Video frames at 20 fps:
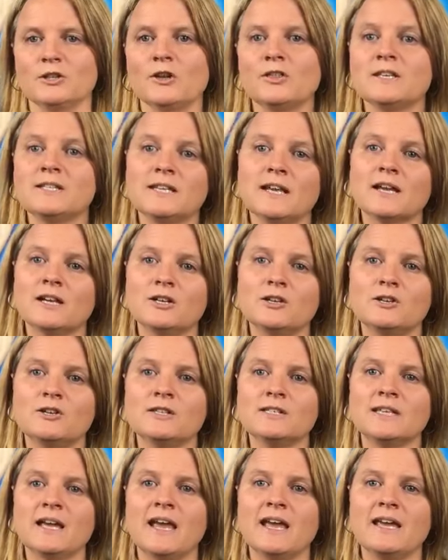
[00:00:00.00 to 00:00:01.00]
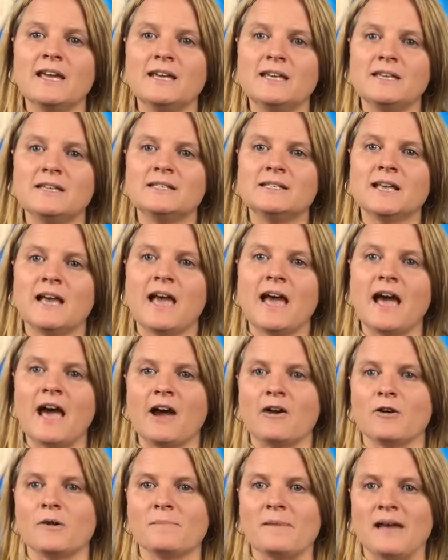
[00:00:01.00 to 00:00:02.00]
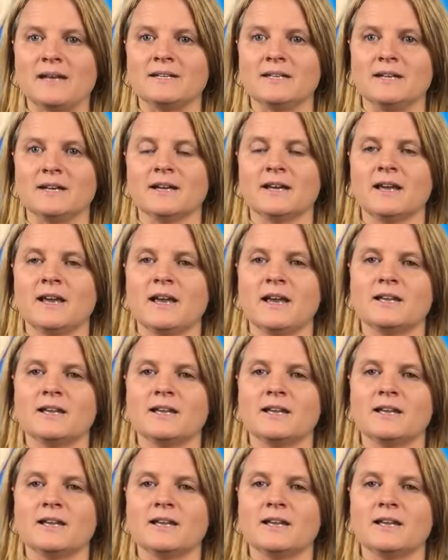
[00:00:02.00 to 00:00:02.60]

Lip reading: So the second use is aromatic.